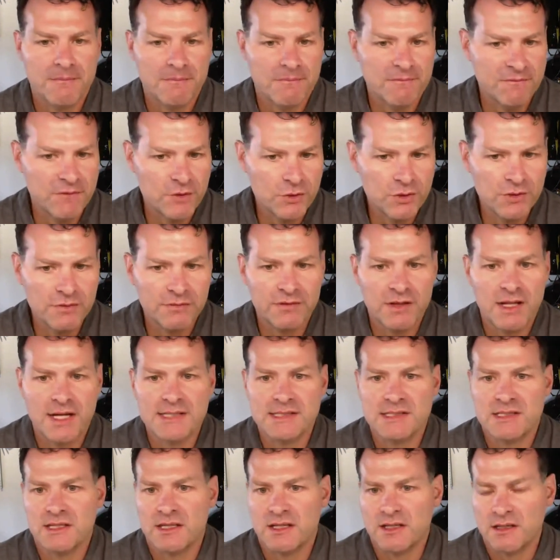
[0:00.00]
voodoo
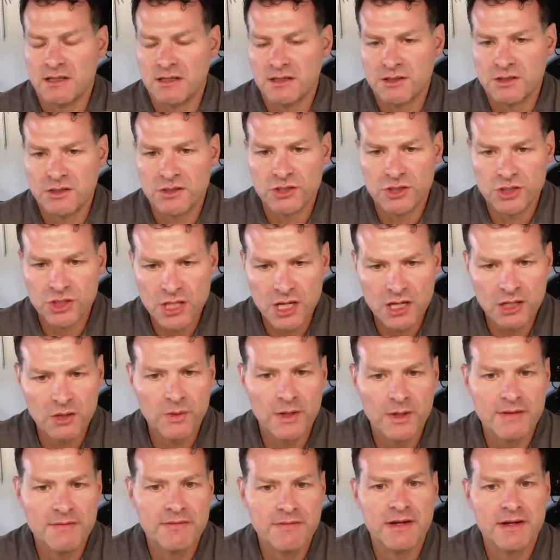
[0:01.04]
flossing,
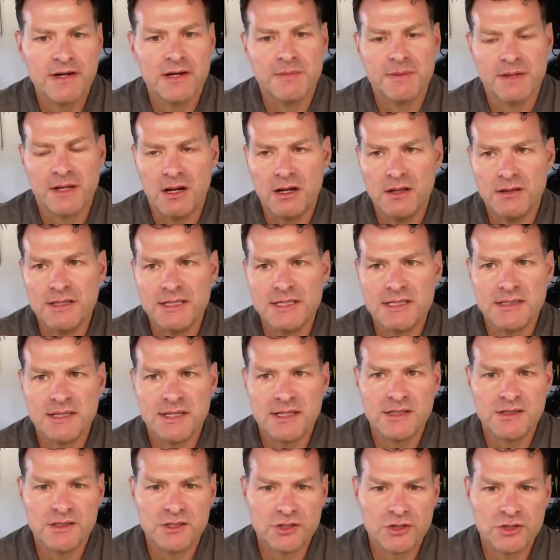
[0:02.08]
shockwave therapy, all these
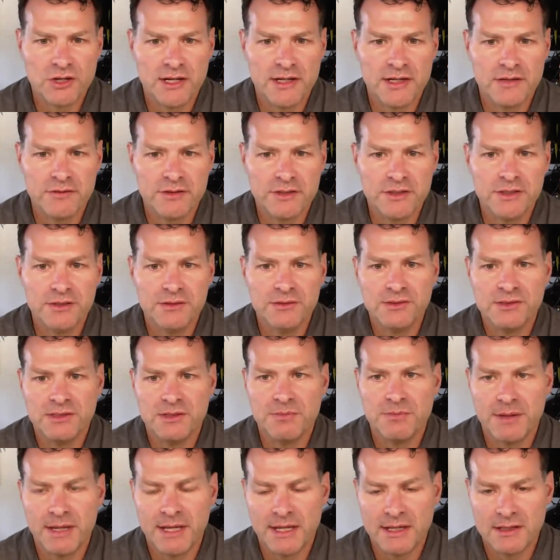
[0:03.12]
things to try to reduce the
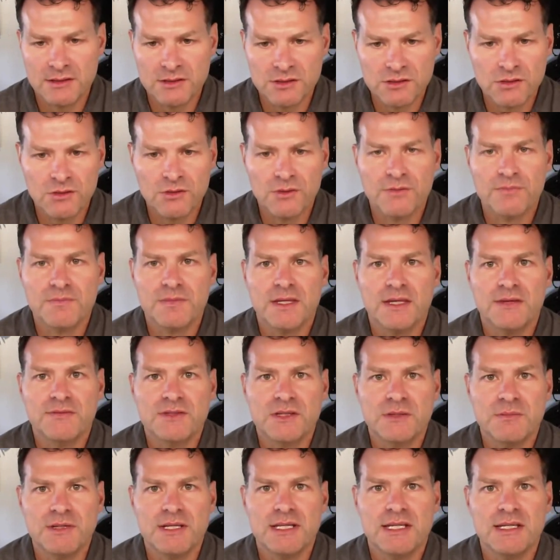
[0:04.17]
pain. So if
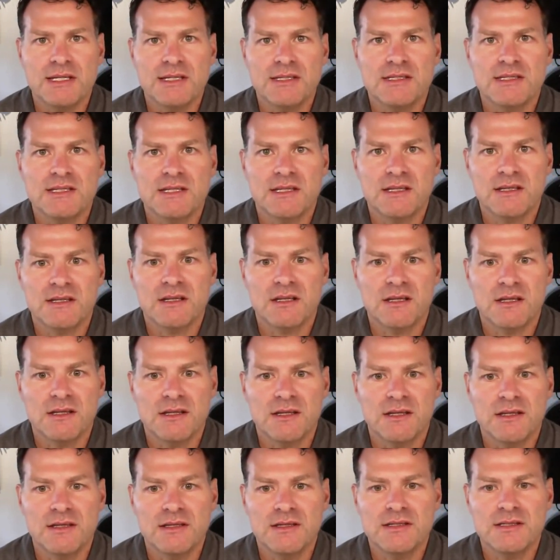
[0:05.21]
somebody is in
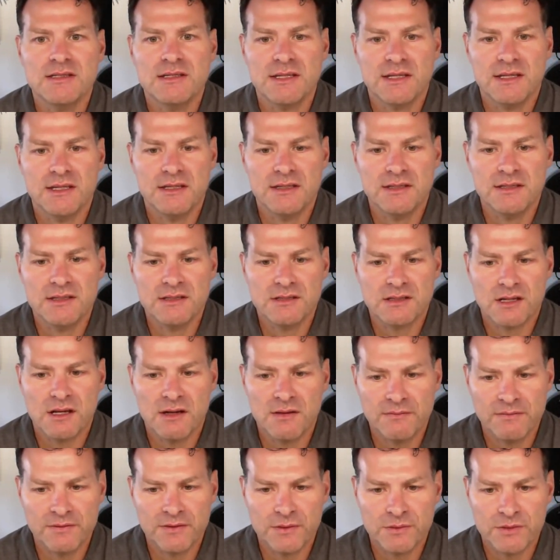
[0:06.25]

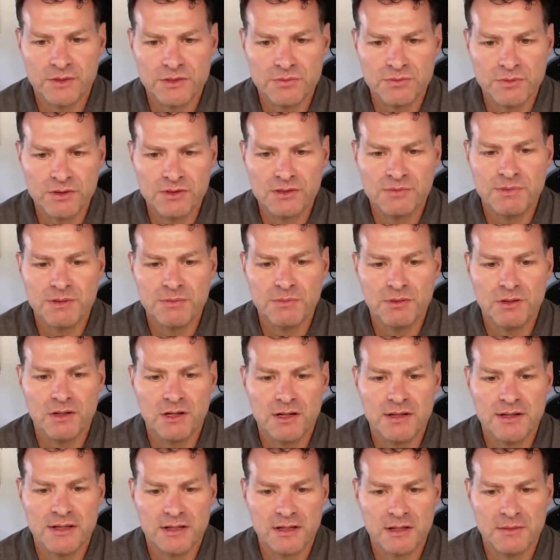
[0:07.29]
discomfort, which most people
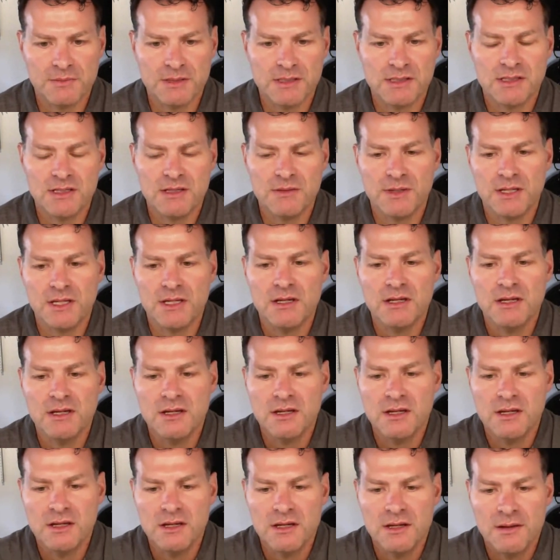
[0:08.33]
are that come to see me,
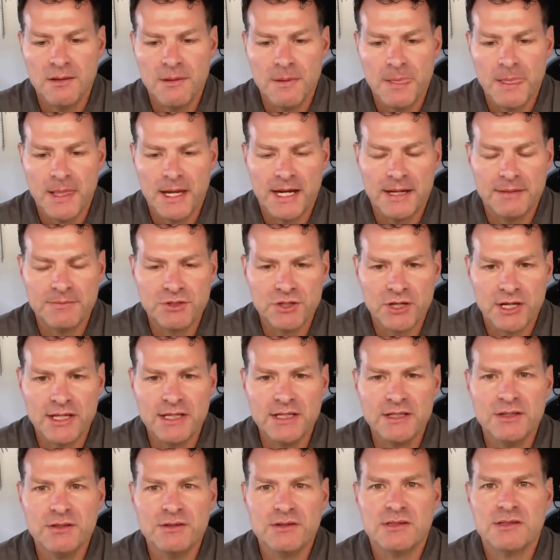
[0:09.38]
I'm trying
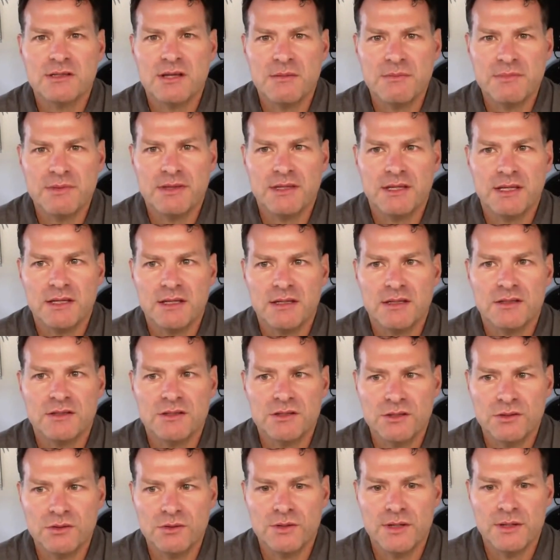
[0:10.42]
to do something
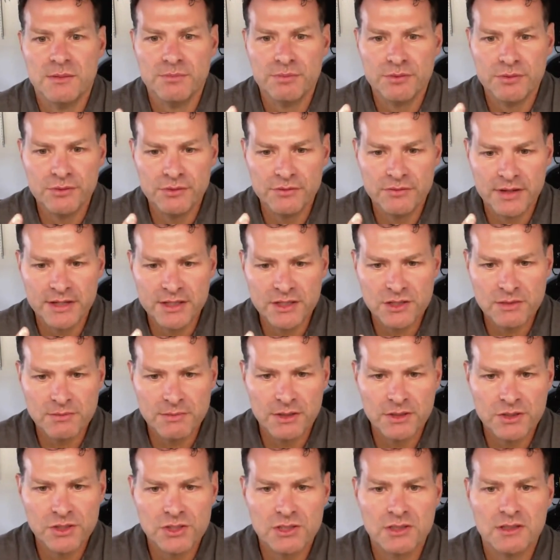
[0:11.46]
to improve range of
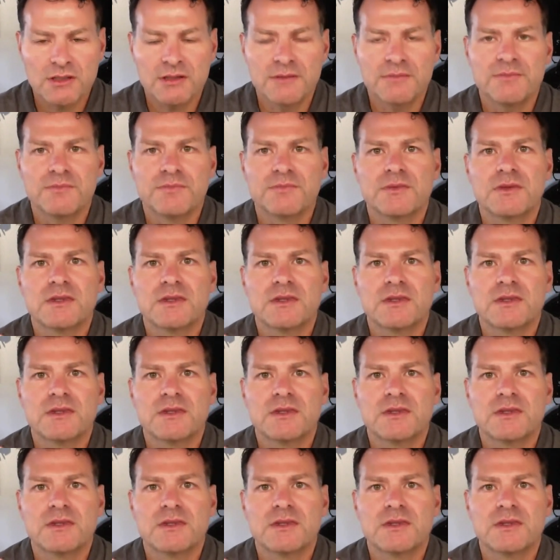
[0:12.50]
motion,